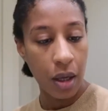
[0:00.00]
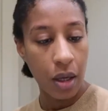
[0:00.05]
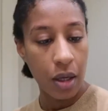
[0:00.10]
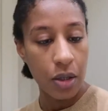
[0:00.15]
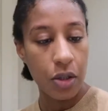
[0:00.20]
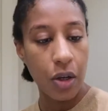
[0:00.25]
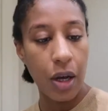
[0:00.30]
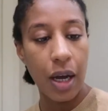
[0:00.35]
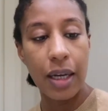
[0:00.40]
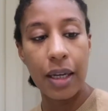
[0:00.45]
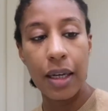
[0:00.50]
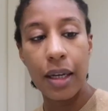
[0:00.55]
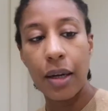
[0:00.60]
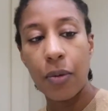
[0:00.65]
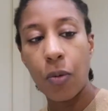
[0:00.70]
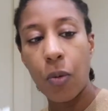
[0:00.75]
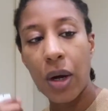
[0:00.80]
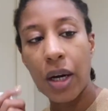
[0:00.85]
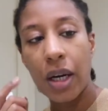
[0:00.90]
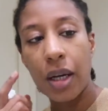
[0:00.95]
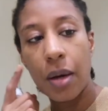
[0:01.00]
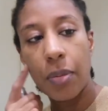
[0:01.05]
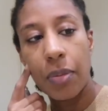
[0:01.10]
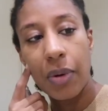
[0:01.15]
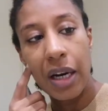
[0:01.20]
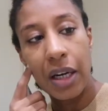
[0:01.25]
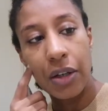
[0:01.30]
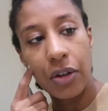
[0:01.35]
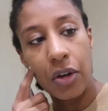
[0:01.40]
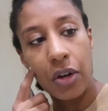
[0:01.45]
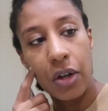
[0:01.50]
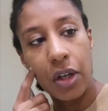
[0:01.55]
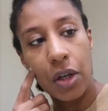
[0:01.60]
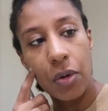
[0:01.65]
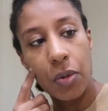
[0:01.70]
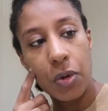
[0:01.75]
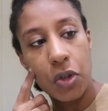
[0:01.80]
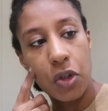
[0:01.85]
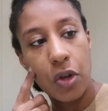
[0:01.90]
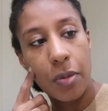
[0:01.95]
So what I applied
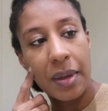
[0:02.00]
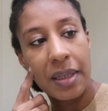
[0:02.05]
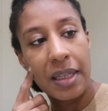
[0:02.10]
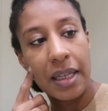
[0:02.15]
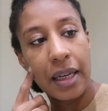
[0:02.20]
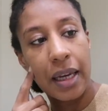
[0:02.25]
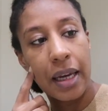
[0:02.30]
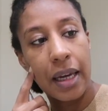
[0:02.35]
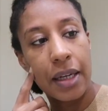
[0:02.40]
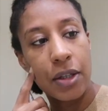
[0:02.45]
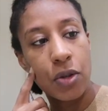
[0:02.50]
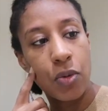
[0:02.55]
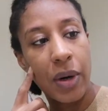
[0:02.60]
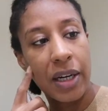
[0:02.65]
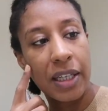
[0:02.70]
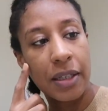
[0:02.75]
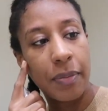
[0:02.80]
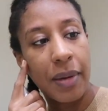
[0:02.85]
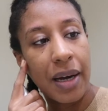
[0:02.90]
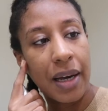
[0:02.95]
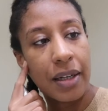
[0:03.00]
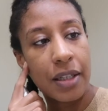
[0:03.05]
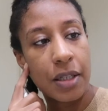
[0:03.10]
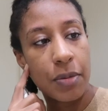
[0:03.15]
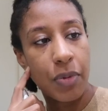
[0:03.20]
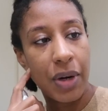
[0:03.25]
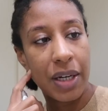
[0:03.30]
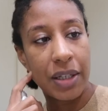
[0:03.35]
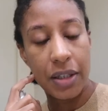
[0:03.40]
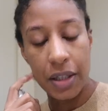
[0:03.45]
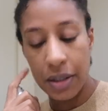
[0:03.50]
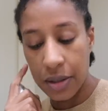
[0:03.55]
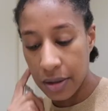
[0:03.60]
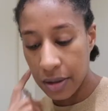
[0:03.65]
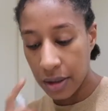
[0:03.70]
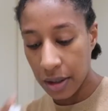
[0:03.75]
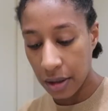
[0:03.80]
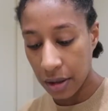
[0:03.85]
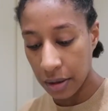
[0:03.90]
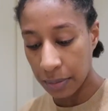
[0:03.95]
earlier was the Medicaid White Balance Brightening
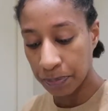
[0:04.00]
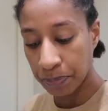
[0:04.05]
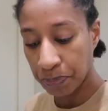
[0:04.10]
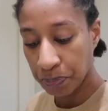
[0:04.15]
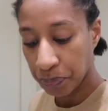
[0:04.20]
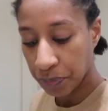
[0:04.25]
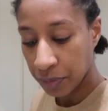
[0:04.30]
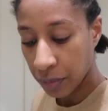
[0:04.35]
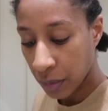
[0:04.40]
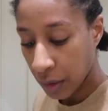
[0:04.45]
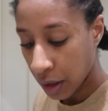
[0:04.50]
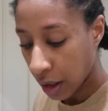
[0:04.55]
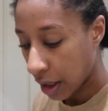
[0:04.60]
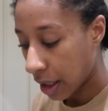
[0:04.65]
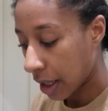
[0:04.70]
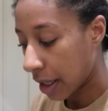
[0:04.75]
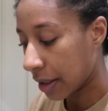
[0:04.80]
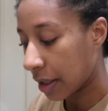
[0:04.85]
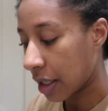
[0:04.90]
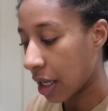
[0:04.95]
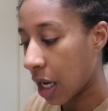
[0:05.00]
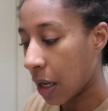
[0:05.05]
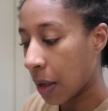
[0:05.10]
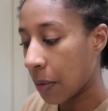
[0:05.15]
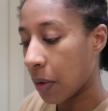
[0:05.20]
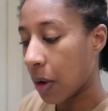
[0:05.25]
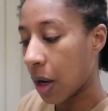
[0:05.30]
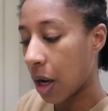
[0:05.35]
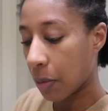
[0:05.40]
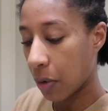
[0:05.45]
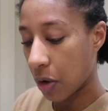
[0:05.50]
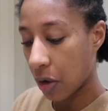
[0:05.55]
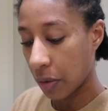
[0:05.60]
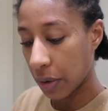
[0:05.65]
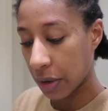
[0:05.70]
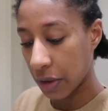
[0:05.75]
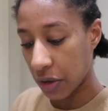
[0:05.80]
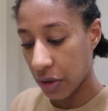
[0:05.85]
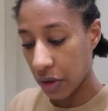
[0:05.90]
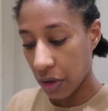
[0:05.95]
Serum. And now I'm
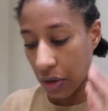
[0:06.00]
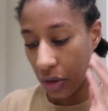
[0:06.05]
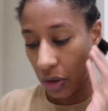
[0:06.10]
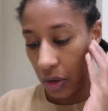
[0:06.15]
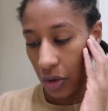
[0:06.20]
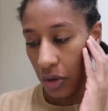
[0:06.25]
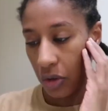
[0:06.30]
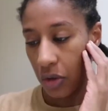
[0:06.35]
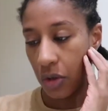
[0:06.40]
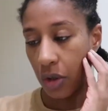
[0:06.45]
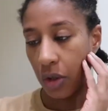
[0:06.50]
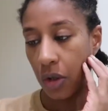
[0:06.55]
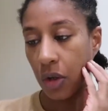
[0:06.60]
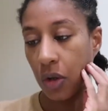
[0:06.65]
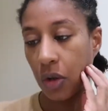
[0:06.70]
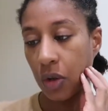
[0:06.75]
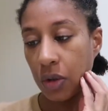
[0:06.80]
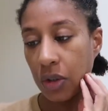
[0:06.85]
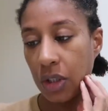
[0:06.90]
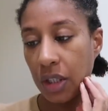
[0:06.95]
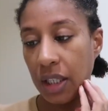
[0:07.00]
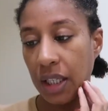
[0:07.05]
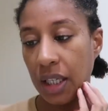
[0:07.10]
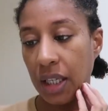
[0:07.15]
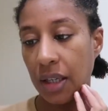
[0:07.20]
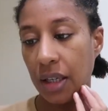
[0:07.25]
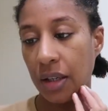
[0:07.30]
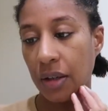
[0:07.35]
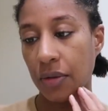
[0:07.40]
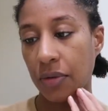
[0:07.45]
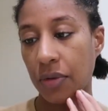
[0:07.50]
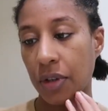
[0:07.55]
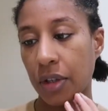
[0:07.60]
going to use the Caudalie